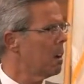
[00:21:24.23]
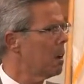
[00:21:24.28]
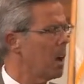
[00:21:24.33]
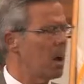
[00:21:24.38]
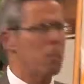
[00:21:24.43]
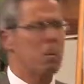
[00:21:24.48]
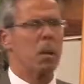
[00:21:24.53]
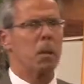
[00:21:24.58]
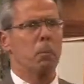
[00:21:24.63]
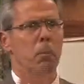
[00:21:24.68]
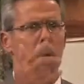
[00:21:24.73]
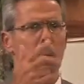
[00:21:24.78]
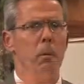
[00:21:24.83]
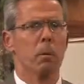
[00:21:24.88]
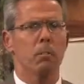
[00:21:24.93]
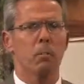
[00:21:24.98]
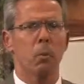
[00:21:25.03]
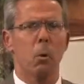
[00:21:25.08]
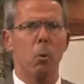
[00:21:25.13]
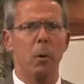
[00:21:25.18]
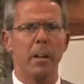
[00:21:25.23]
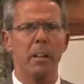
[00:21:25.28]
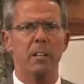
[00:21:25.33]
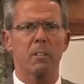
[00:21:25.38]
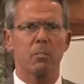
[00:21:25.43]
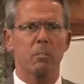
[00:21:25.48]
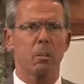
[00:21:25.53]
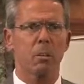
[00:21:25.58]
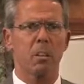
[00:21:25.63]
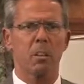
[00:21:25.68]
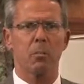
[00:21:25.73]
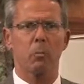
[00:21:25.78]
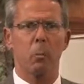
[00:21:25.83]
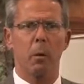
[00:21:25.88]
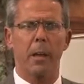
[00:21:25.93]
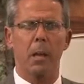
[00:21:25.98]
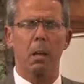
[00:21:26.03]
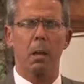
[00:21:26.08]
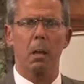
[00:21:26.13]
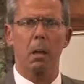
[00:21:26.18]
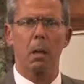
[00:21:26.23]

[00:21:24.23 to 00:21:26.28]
How many people did you witness to this week?